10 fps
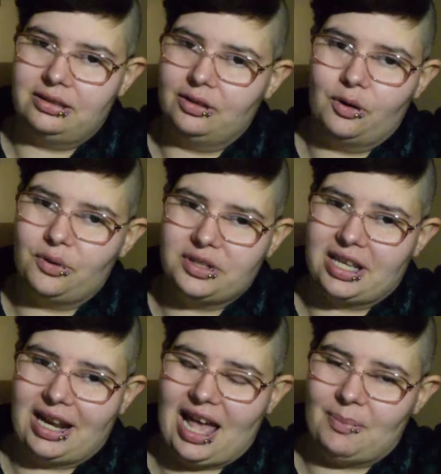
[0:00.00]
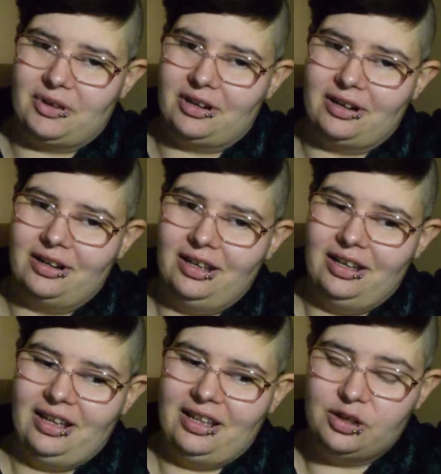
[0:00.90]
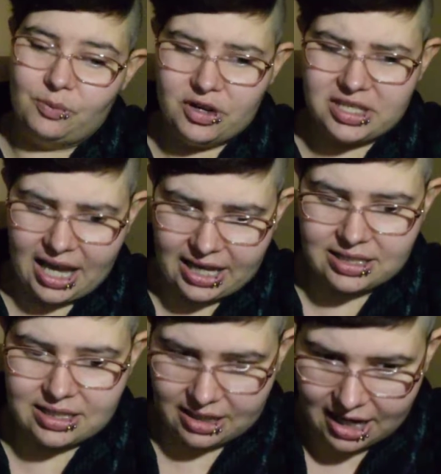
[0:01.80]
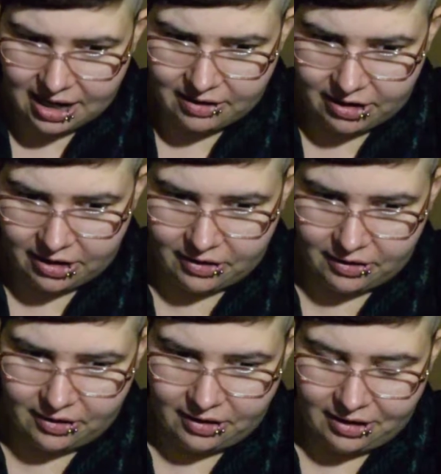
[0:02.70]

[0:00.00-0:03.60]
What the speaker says: all that's going to happen, the worst case scenario